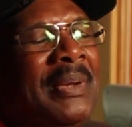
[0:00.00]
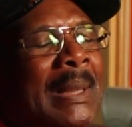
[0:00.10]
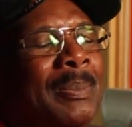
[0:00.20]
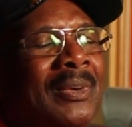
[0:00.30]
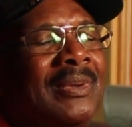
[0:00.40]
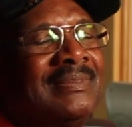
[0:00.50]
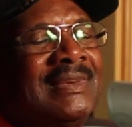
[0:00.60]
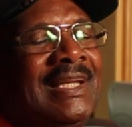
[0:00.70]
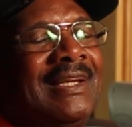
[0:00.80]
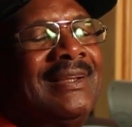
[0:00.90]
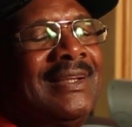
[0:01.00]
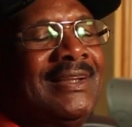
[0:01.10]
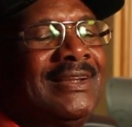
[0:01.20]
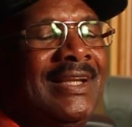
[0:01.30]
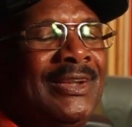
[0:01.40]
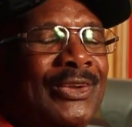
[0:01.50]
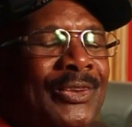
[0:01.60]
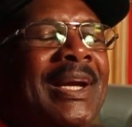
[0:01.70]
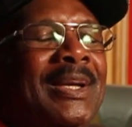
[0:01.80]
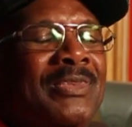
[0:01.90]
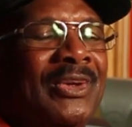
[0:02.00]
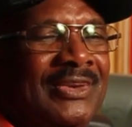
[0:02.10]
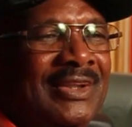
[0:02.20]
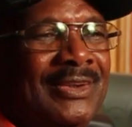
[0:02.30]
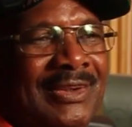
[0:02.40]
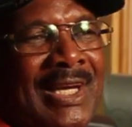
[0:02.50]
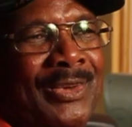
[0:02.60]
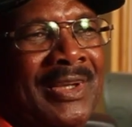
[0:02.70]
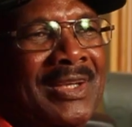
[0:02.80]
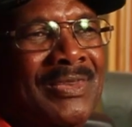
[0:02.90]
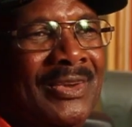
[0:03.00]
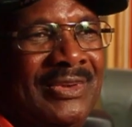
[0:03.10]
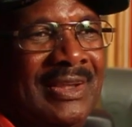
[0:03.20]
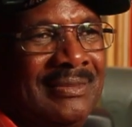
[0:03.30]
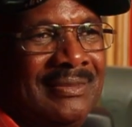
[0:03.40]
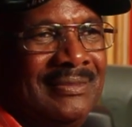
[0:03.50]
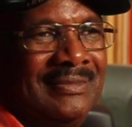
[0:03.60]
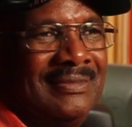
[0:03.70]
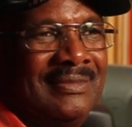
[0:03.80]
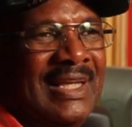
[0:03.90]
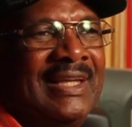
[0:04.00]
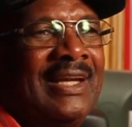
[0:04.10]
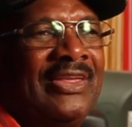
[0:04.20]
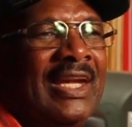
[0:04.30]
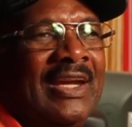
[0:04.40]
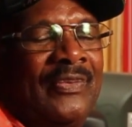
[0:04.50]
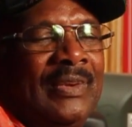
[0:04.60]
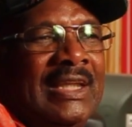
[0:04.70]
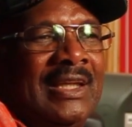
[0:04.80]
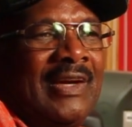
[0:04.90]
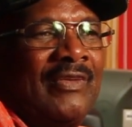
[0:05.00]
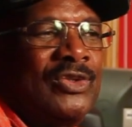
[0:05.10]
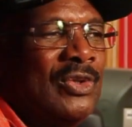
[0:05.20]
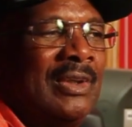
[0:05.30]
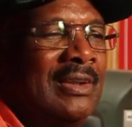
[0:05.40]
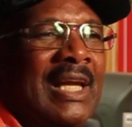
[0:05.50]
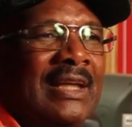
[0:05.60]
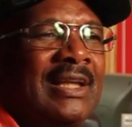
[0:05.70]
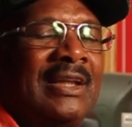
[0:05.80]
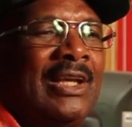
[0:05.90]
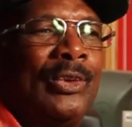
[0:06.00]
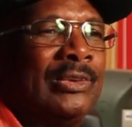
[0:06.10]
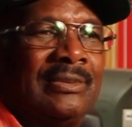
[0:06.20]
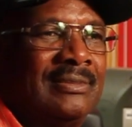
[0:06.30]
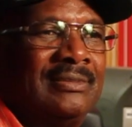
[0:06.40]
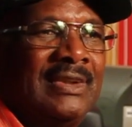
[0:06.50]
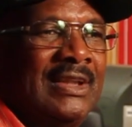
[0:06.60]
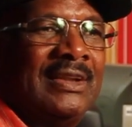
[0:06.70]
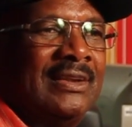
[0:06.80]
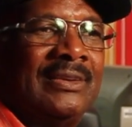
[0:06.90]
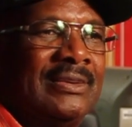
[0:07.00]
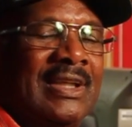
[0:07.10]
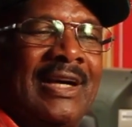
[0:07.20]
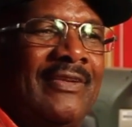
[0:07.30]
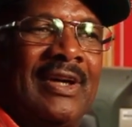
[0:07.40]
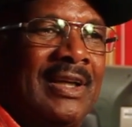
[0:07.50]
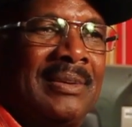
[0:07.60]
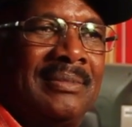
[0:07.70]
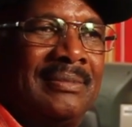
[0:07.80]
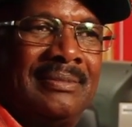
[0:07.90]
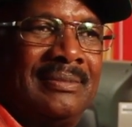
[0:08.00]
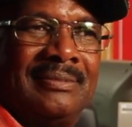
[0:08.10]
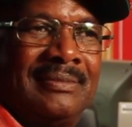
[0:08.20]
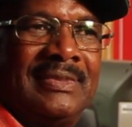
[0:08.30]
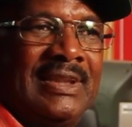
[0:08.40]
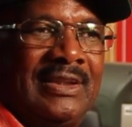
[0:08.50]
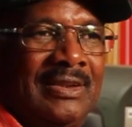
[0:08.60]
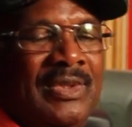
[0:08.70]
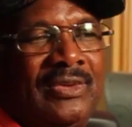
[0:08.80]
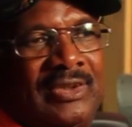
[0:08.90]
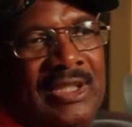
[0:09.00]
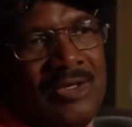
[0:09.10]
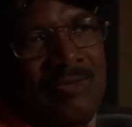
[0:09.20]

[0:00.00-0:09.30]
people into reggae music to like reggae music. And I think if we didn't have a show like that, they wouldn't have hear the music.